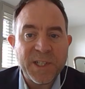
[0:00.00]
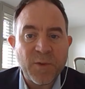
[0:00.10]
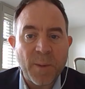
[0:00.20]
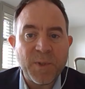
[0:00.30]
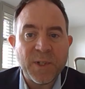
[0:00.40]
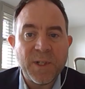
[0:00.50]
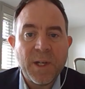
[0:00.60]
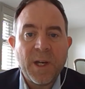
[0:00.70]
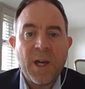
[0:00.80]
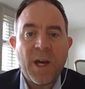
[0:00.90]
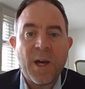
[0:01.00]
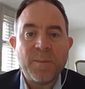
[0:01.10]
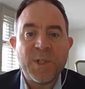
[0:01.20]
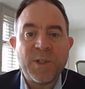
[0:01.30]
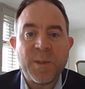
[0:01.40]
disruption
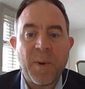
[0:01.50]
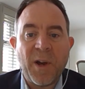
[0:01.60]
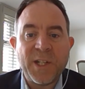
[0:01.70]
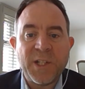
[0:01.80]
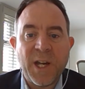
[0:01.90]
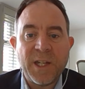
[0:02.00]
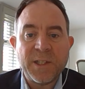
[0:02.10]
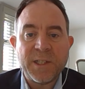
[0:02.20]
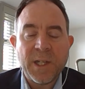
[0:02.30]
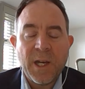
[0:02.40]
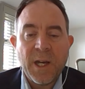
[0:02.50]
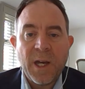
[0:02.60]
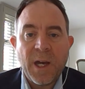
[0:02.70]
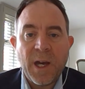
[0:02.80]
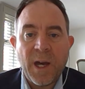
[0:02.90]
um, to supply chains
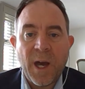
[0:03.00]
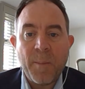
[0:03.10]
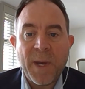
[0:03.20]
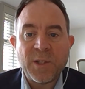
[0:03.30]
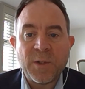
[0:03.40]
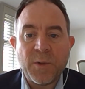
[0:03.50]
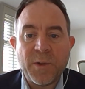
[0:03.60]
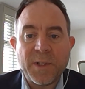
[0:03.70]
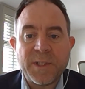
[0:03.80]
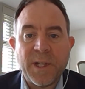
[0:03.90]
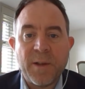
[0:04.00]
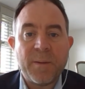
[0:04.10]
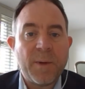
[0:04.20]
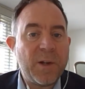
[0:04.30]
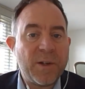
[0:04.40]
uh, and make sure that, you know,
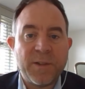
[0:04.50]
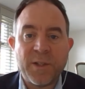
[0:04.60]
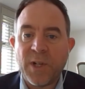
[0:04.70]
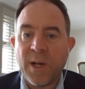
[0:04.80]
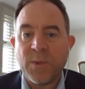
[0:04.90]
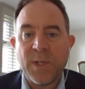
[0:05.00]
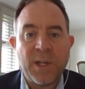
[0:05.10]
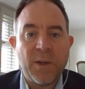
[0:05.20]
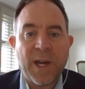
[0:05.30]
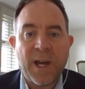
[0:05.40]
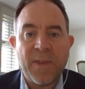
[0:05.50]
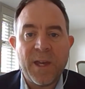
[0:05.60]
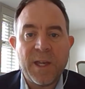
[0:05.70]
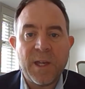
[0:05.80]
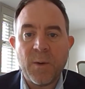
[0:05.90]
a lot of the trade between U K and the
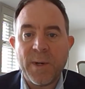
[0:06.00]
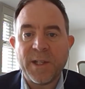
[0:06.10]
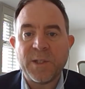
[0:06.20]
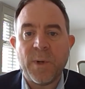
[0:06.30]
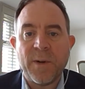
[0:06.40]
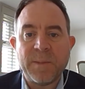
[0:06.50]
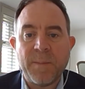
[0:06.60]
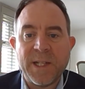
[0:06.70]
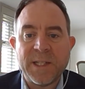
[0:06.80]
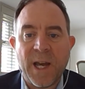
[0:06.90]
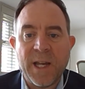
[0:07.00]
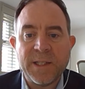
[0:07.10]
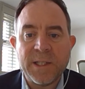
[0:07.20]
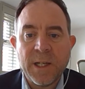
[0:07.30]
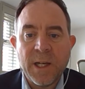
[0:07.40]
E U and elsewhere is
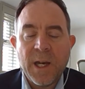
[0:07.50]
maintained.